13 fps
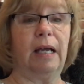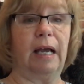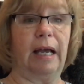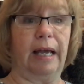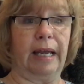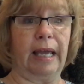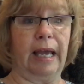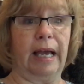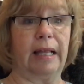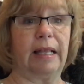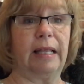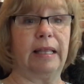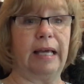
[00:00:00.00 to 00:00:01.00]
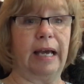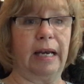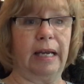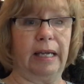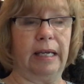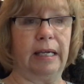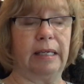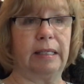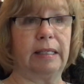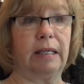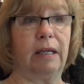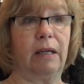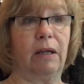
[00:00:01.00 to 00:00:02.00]
And again, that
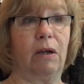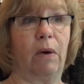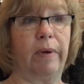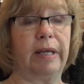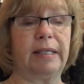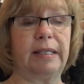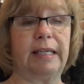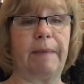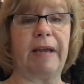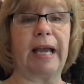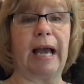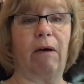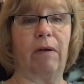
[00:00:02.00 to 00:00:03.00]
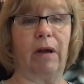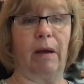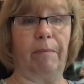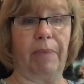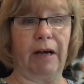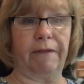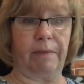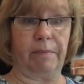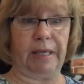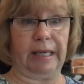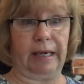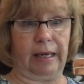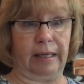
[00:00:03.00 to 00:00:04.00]
is stepping out above and
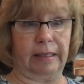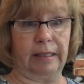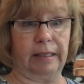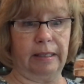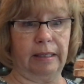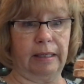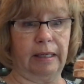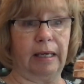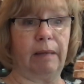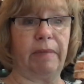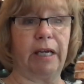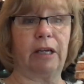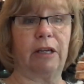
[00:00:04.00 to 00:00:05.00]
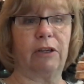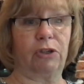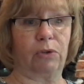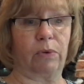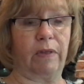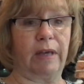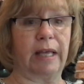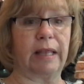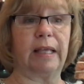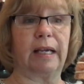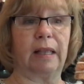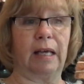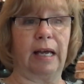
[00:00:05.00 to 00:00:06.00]
beyond and making sure that
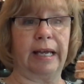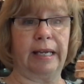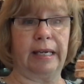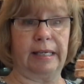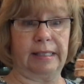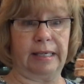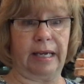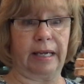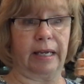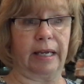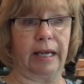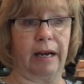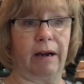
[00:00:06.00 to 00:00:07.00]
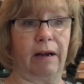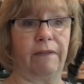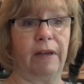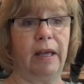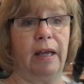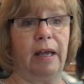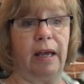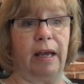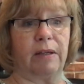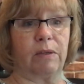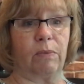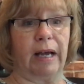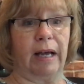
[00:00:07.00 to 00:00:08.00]
the client is taken care of
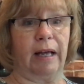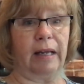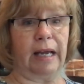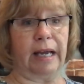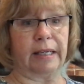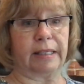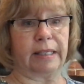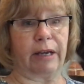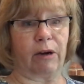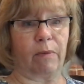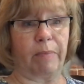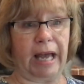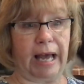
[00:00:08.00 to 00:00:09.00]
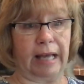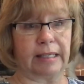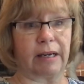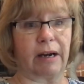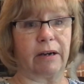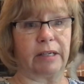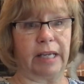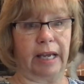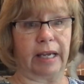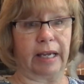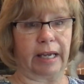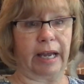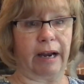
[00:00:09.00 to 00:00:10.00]
as well as their pets are
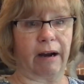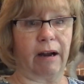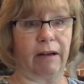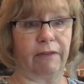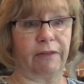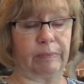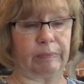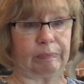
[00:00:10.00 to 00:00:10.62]
taken care of.